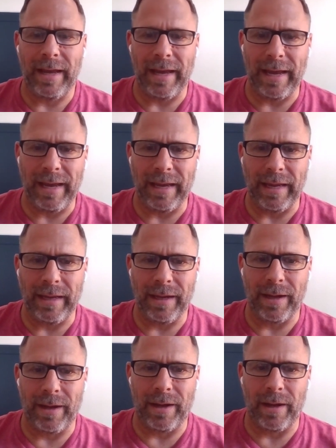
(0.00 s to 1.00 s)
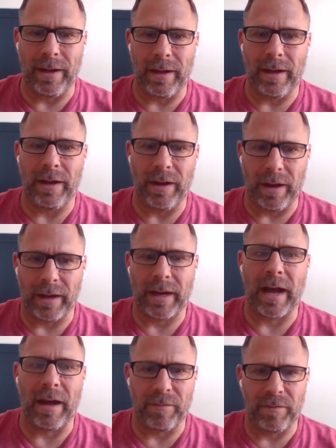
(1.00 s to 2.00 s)
a
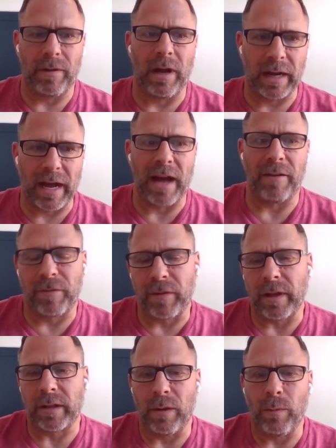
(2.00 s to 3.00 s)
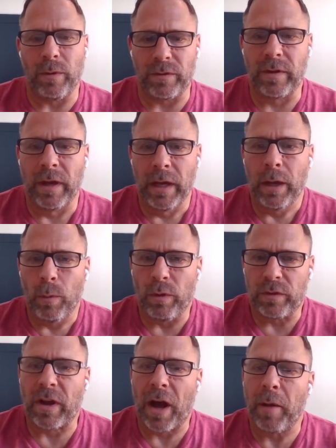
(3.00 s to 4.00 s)
a conflict that was
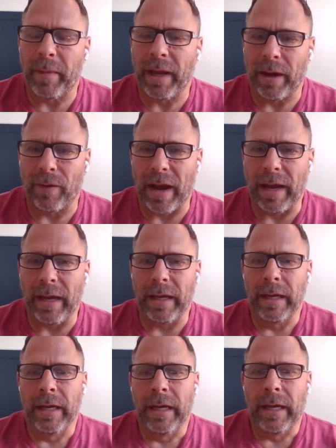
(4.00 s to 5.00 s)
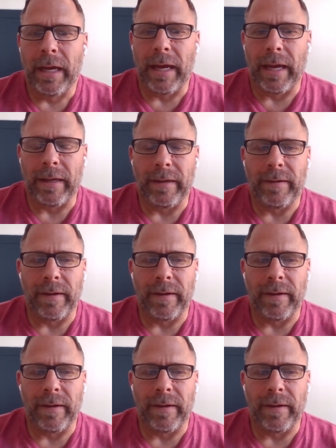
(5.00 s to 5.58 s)
coming, right, and